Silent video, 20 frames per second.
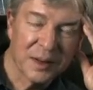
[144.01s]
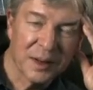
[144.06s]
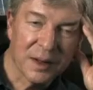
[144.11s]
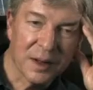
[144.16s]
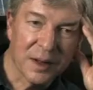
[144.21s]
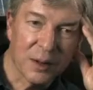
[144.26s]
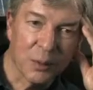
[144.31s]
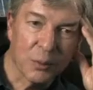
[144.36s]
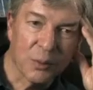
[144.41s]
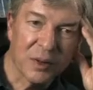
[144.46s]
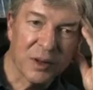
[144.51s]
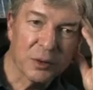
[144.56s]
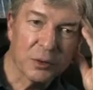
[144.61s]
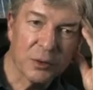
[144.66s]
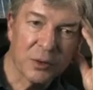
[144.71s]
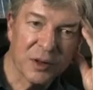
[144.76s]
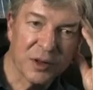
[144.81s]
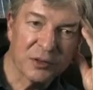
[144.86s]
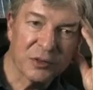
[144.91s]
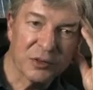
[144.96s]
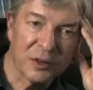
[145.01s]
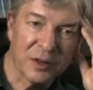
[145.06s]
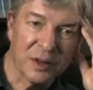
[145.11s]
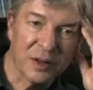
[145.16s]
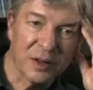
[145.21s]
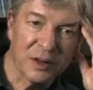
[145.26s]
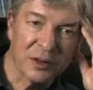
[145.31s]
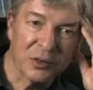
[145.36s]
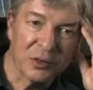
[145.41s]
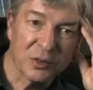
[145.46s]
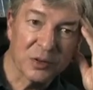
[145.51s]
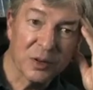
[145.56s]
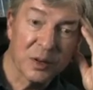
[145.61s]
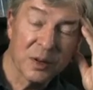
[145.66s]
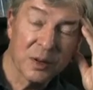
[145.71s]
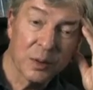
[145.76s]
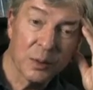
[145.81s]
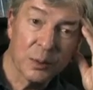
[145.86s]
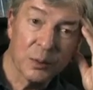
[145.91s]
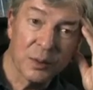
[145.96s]
One question is,
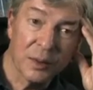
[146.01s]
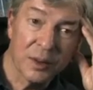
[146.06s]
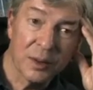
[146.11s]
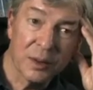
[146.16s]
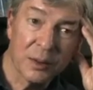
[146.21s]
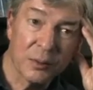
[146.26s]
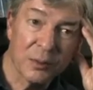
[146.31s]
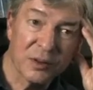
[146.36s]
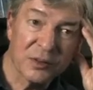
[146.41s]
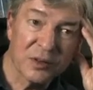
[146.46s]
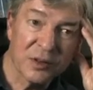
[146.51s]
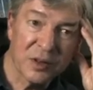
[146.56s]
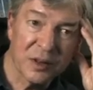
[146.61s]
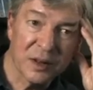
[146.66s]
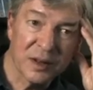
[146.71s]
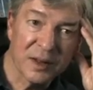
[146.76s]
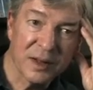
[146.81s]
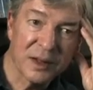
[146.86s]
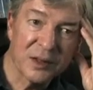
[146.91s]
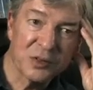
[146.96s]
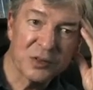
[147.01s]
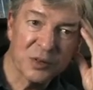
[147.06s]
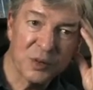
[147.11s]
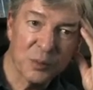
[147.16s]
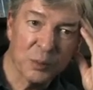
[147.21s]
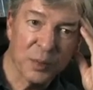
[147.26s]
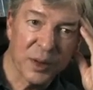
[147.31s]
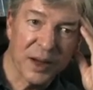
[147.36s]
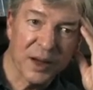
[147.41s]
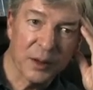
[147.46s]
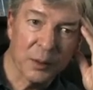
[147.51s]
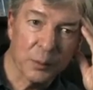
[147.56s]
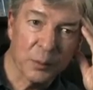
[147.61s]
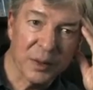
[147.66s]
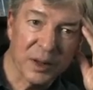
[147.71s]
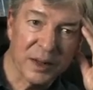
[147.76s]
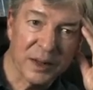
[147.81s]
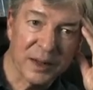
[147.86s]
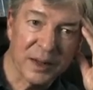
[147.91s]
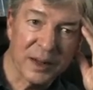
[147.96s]
what's the least amount of
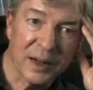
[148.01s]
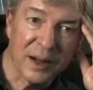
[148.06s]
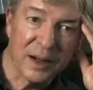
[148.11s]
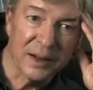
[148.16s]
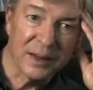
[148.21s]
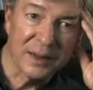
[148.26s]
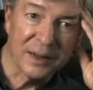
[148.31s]
money I